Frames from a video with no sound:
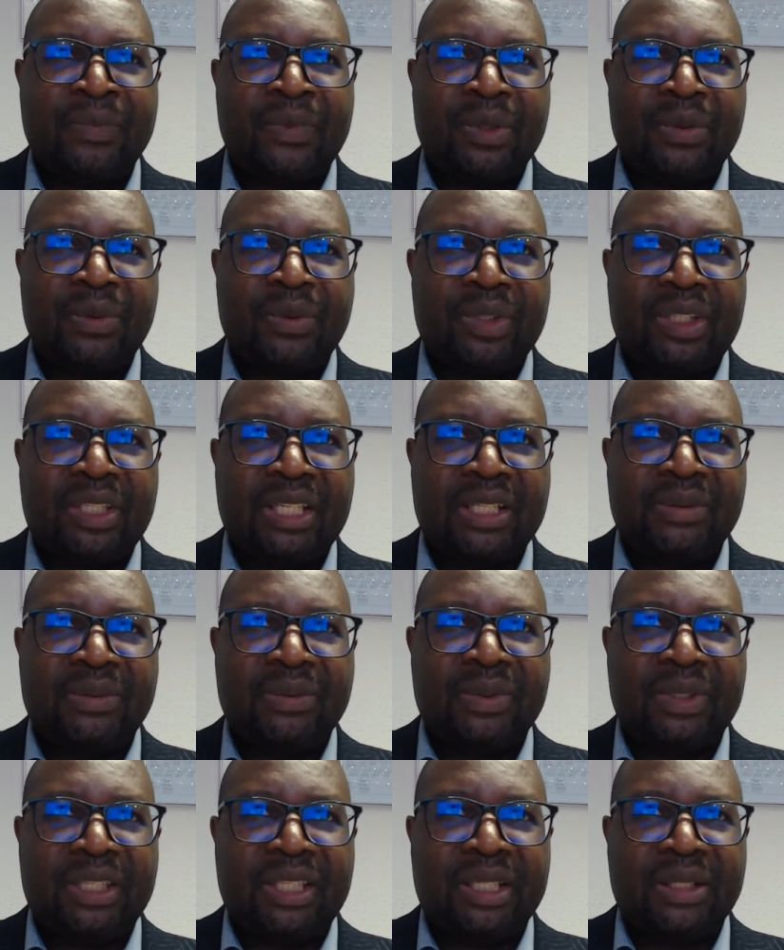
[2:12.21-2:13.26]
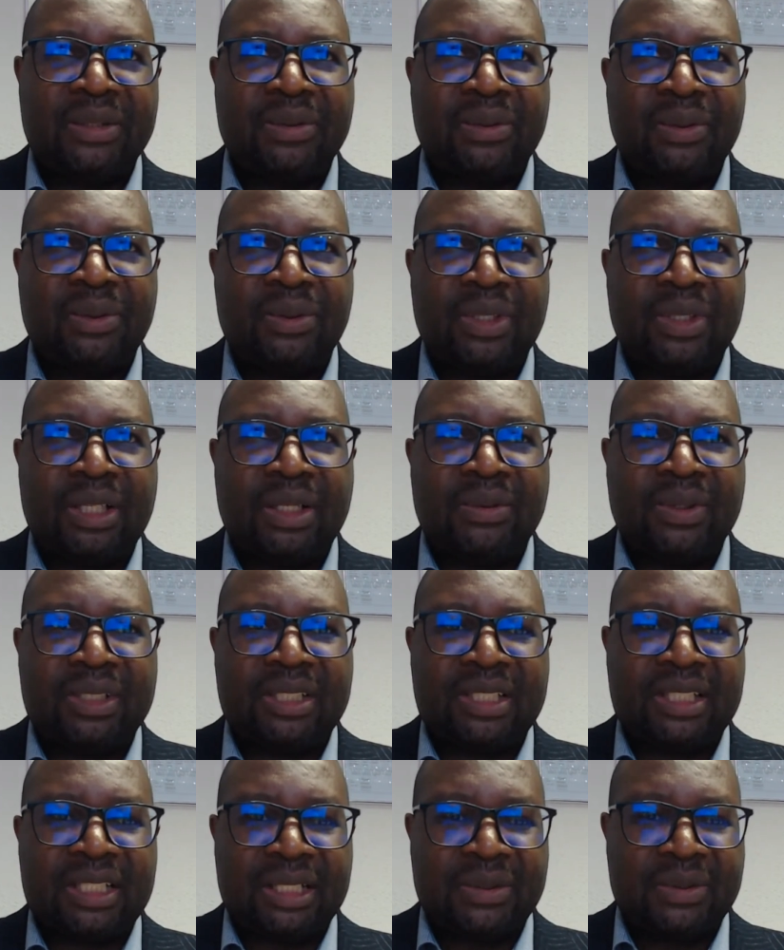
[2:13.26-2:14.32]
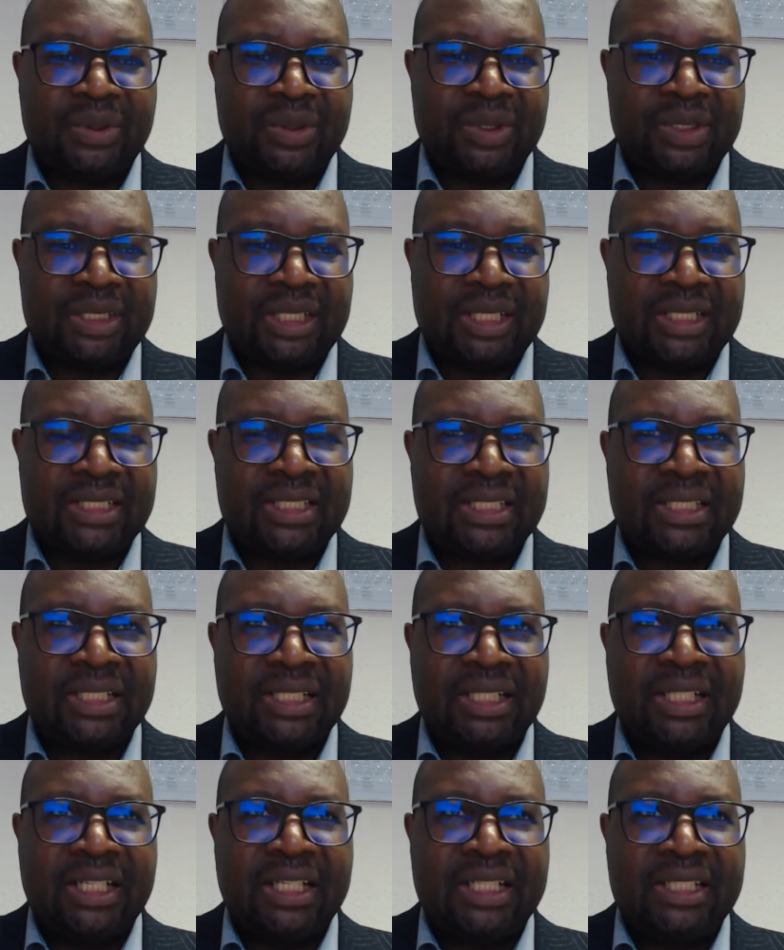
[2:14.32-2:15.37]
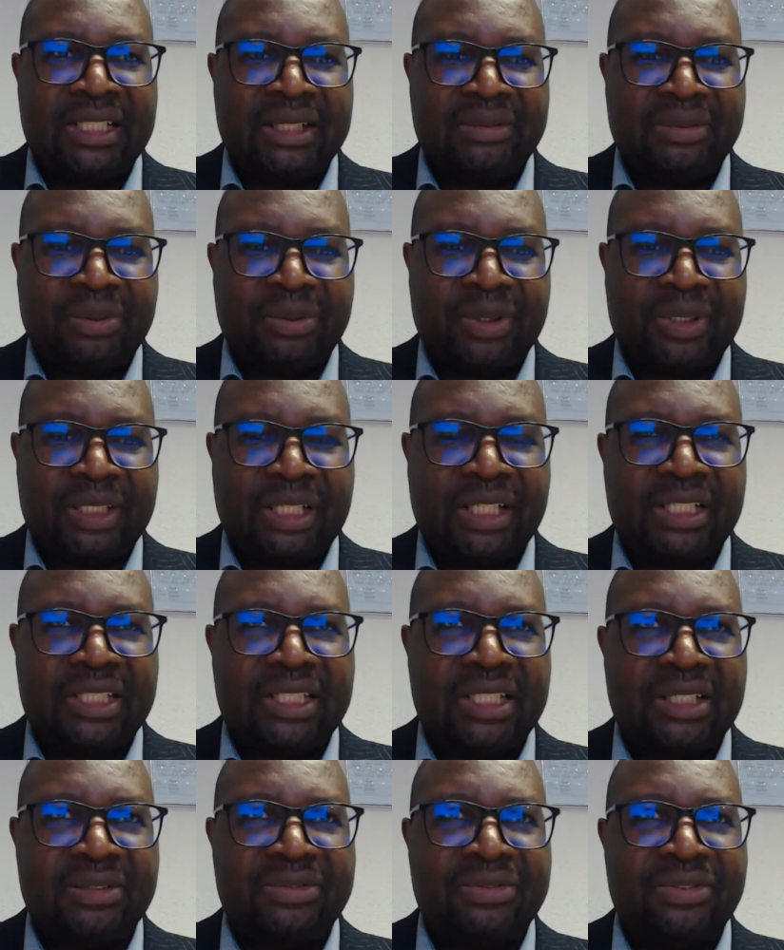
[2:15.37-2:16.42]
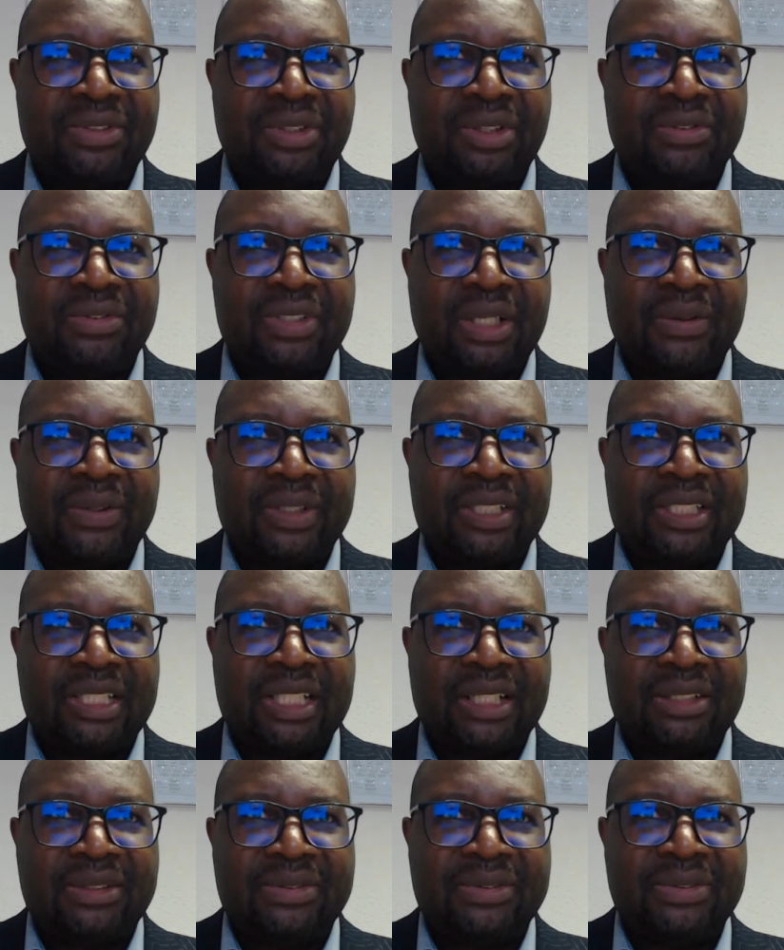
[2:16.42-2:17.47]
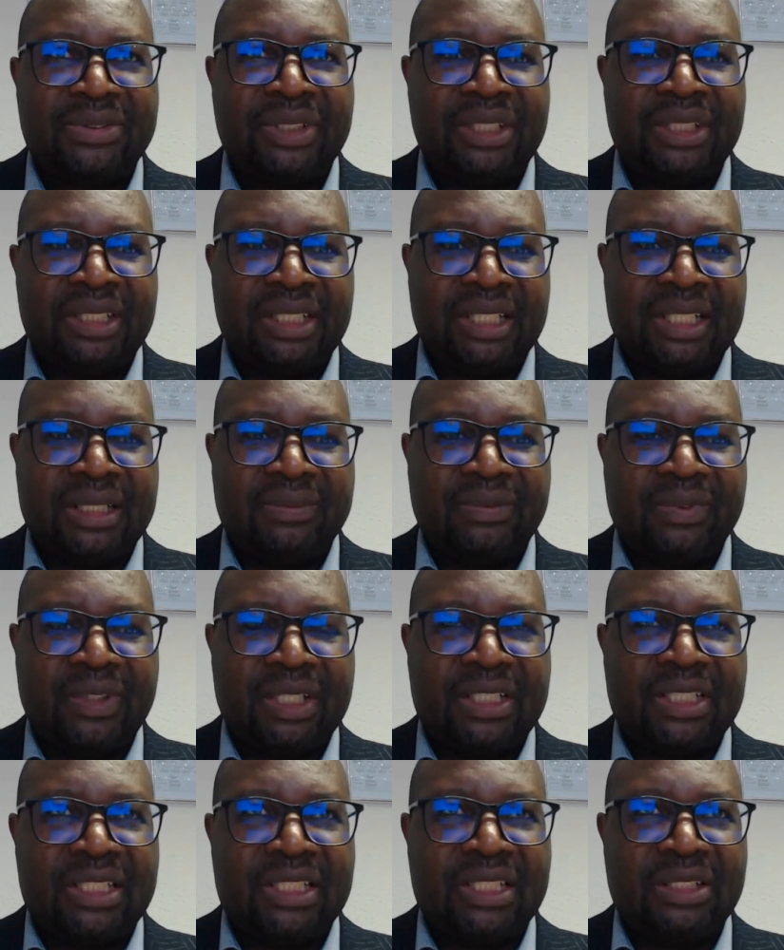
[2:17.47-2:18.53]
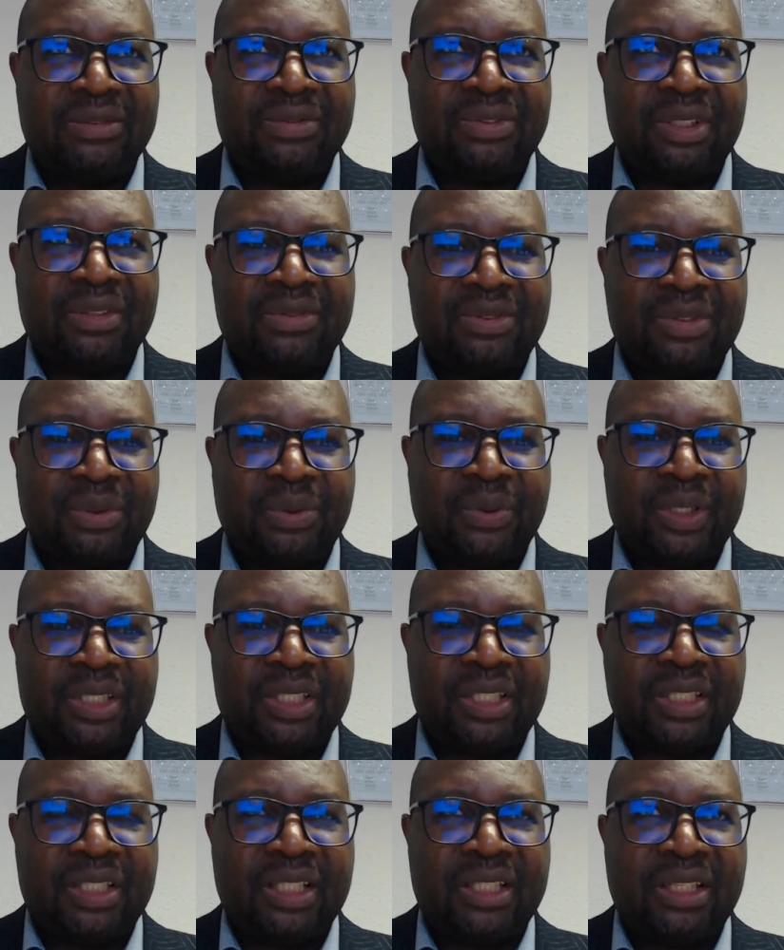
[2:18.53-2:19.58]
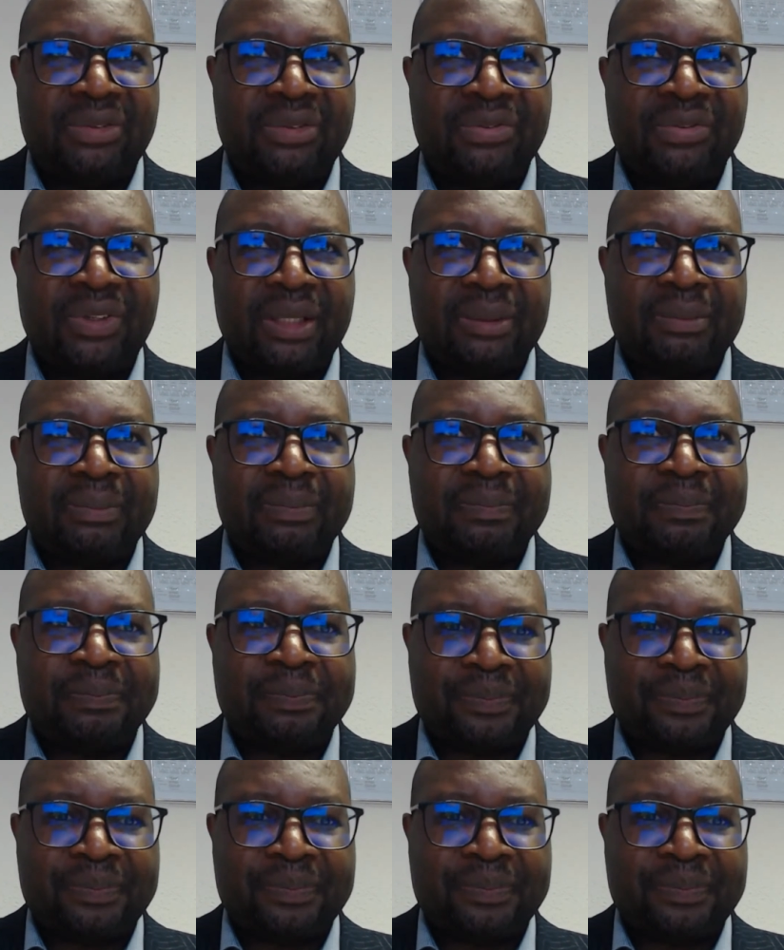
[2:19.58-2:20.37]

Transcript: We thank all our stakeholders and everyone that is involved, our staff that is involved with the firm.